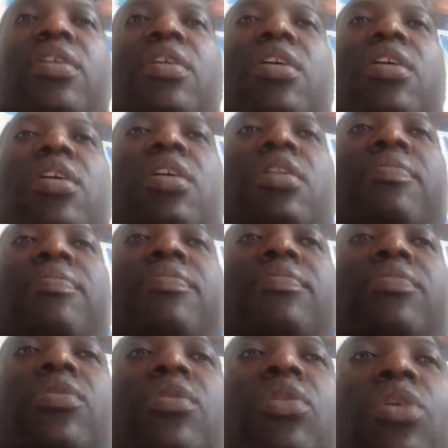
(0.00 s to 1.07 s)

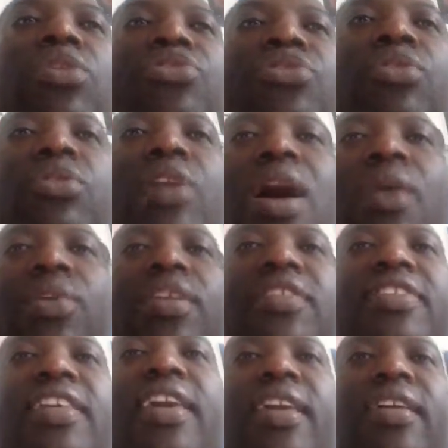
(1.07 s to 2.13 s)
Also, I want to
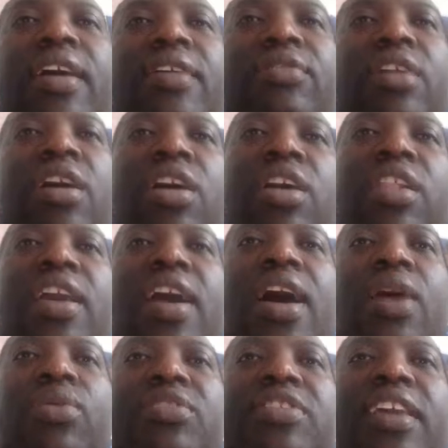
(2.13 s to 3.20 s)
say, earlier I
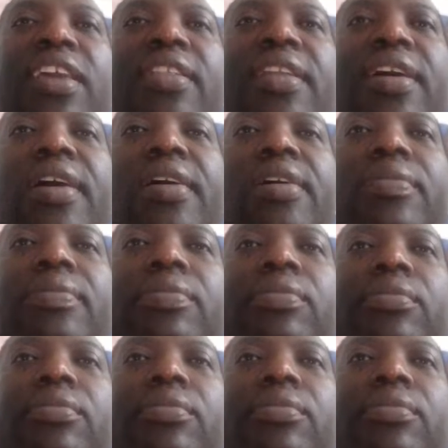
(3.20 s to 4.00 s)
was saying that